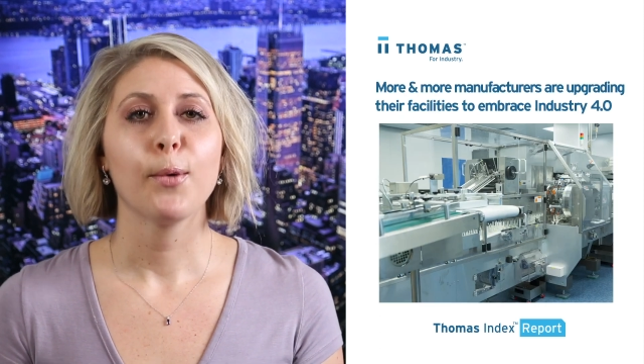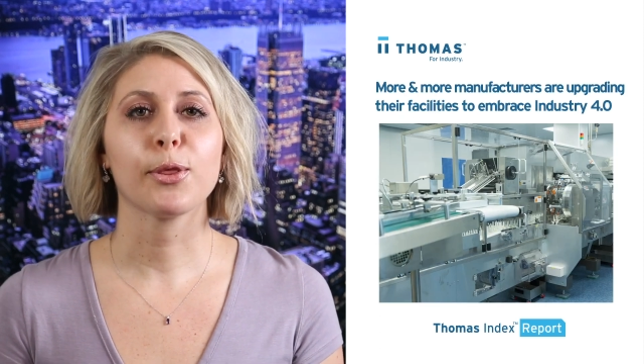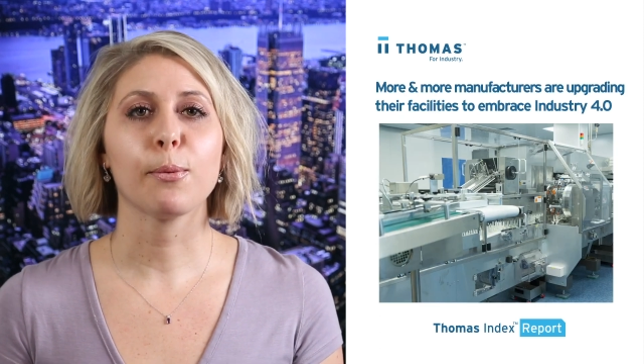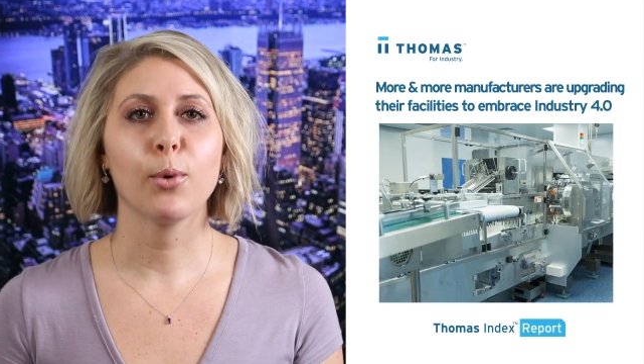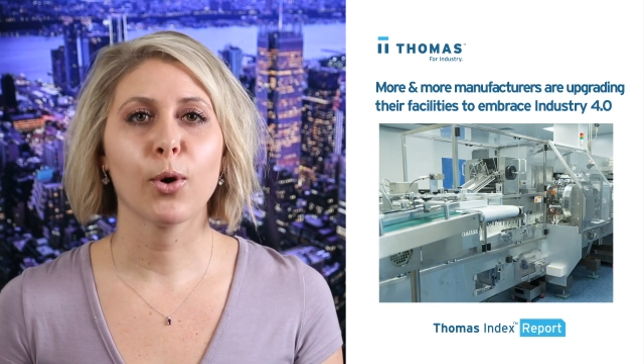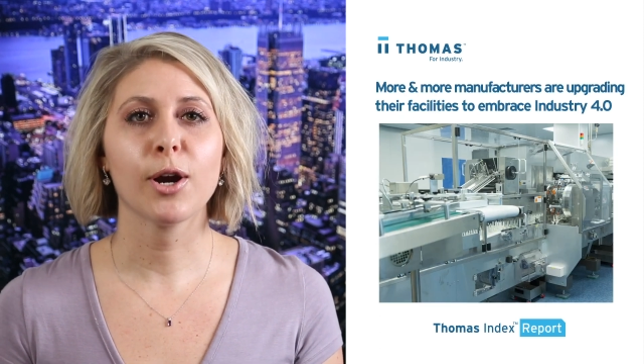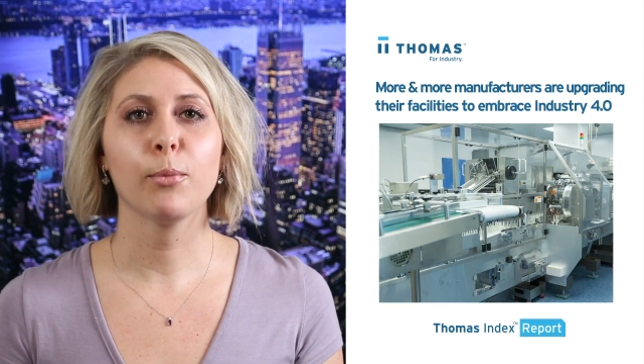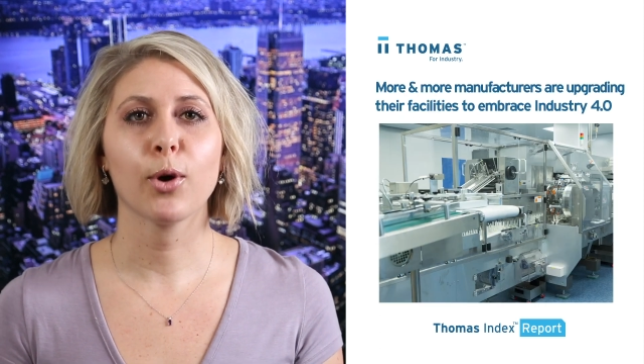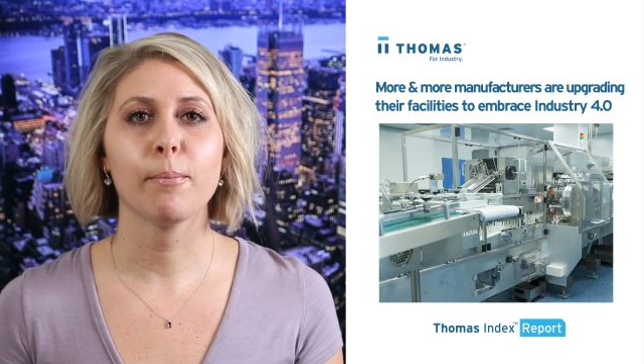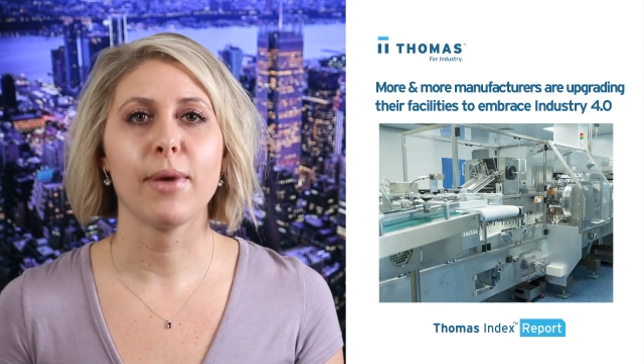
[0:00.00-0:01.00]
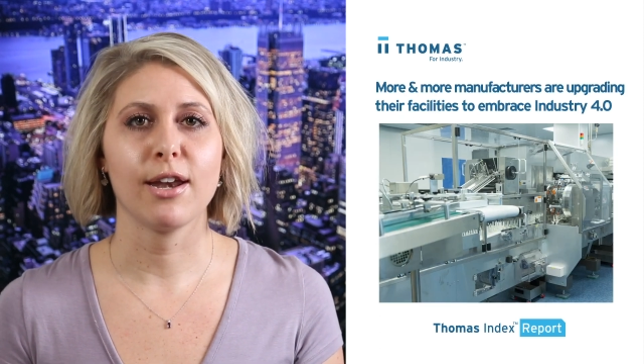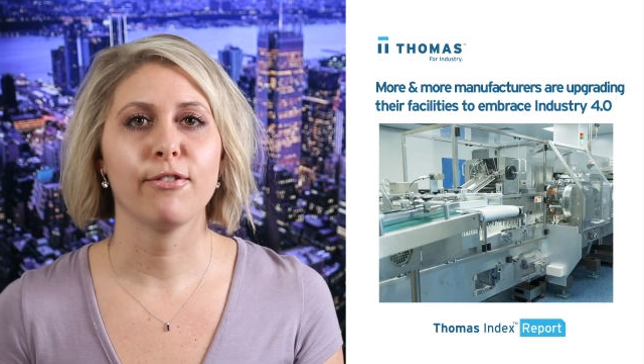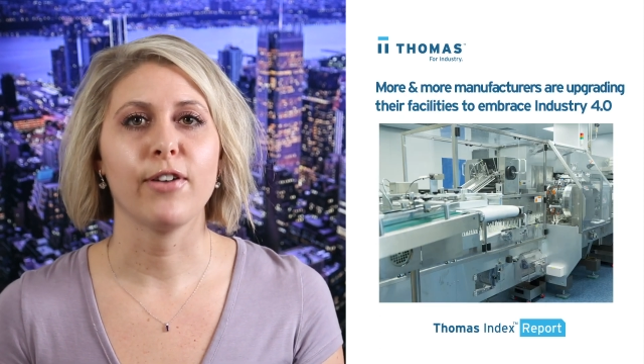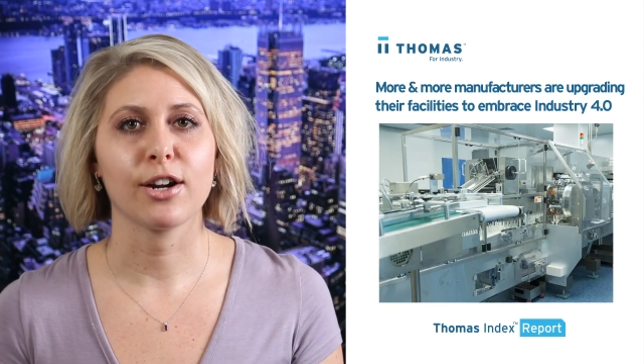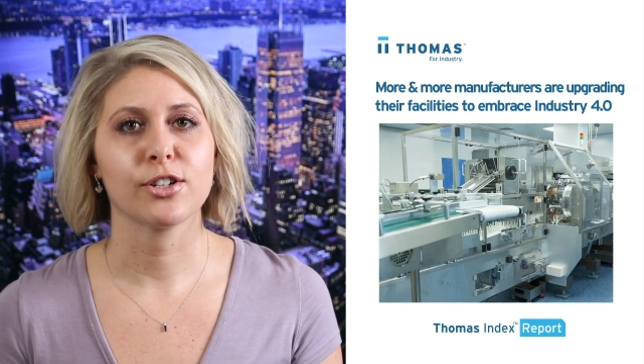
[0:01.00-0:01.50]
With more and more
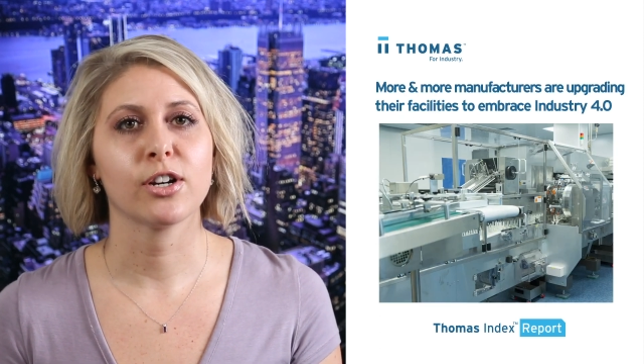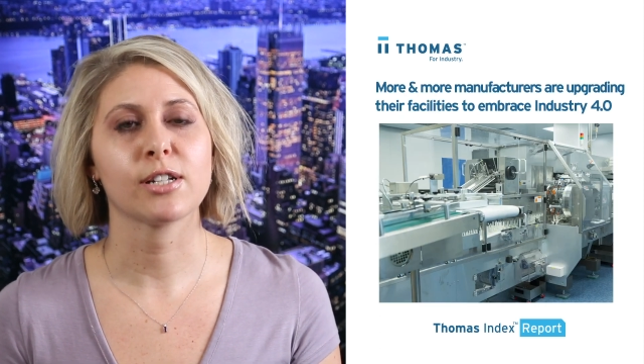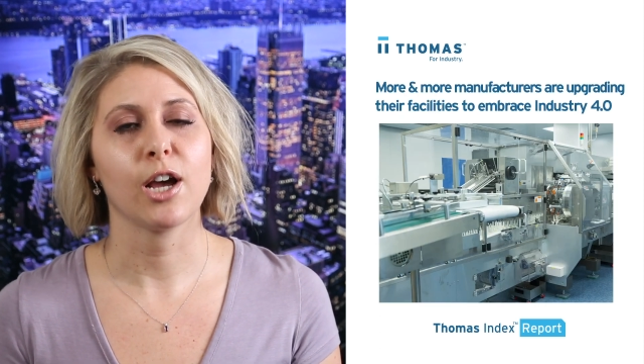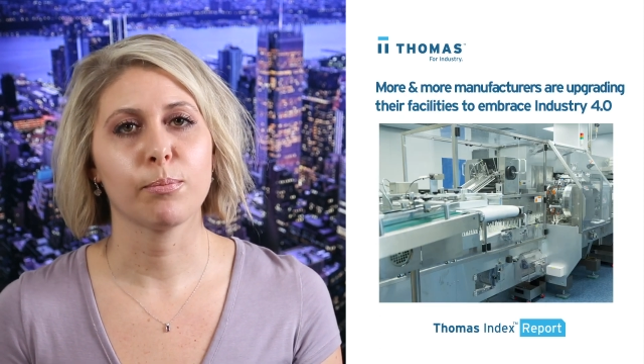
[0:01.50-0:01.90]
manufacturers